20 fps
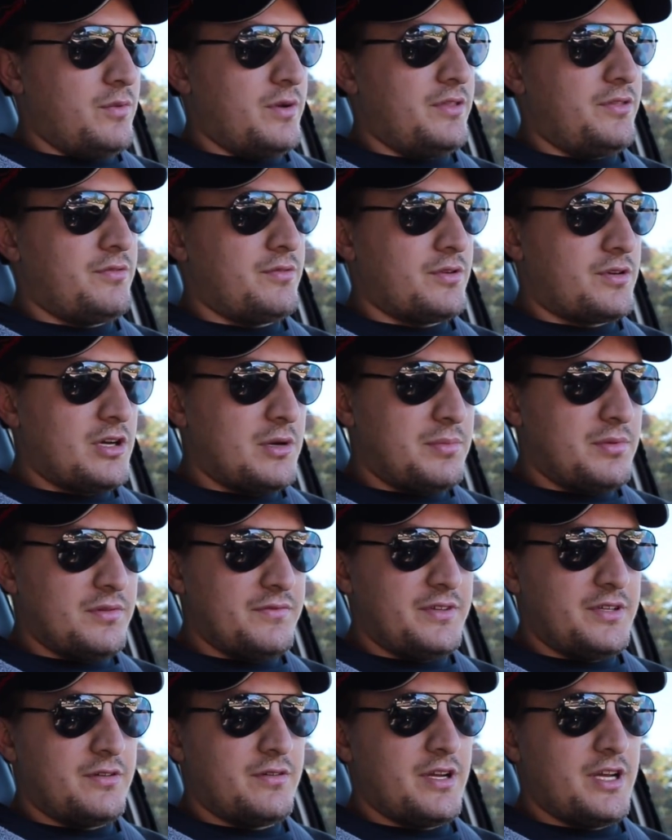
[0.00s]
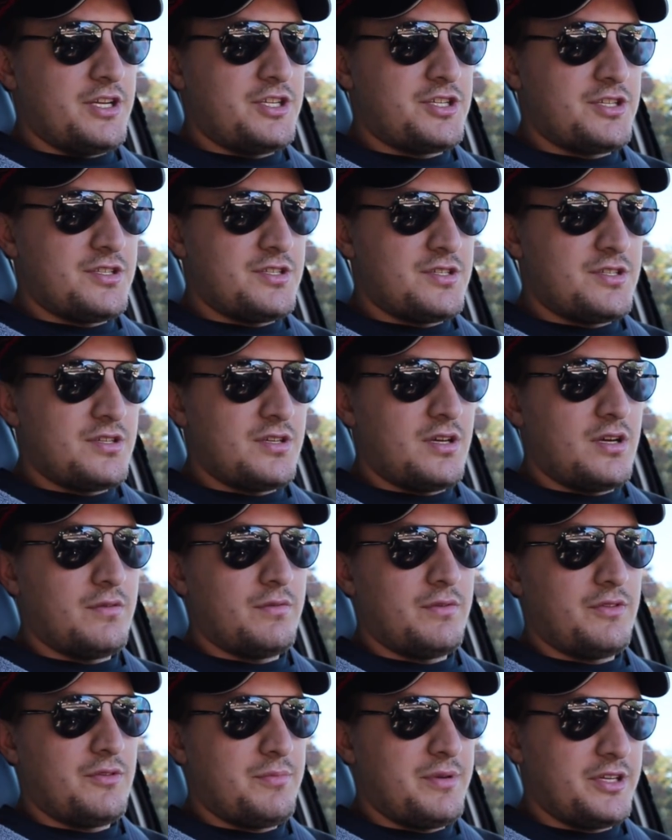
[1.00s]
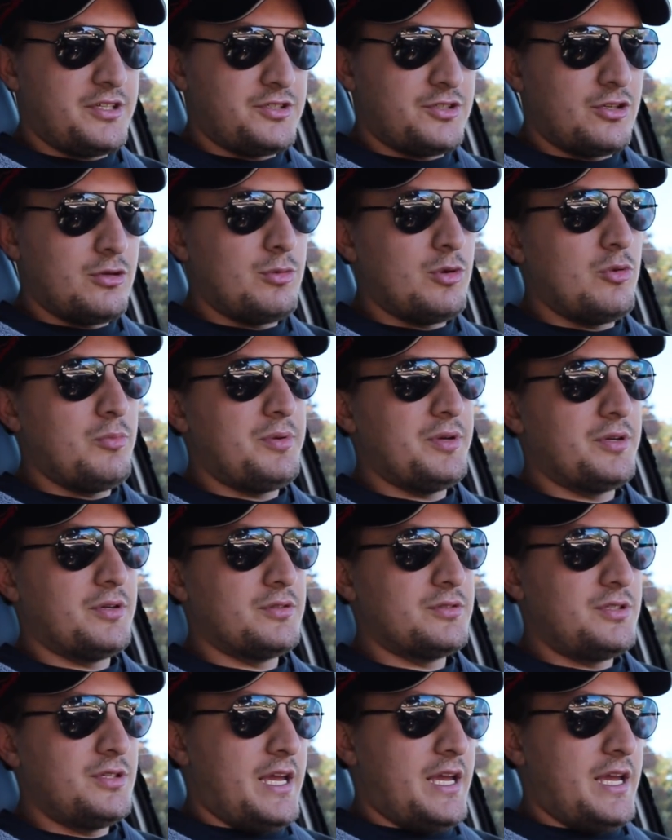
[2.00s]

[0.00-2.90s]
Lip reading: went through a couple of iterations with a big turbo build,